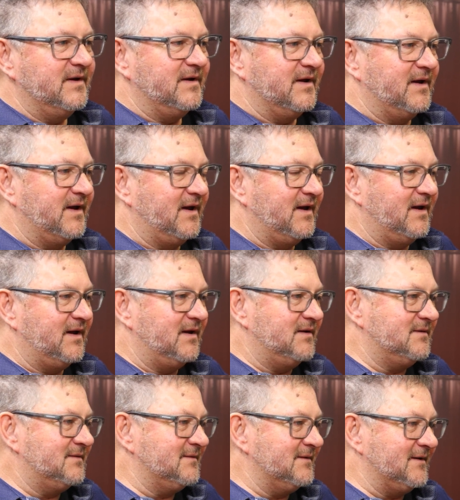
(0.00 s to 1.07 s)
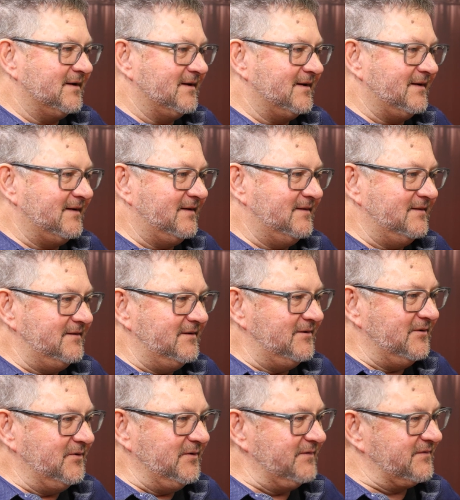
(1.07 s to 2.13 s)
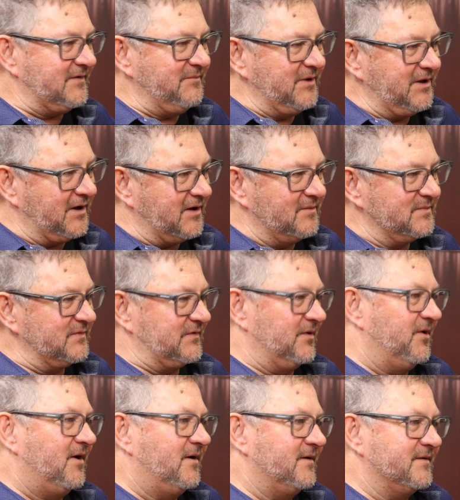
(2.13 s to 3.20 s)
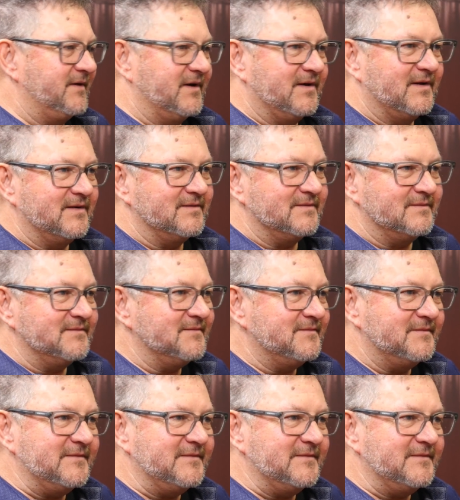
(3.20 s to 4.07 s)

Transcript: And, if somebody comes along and,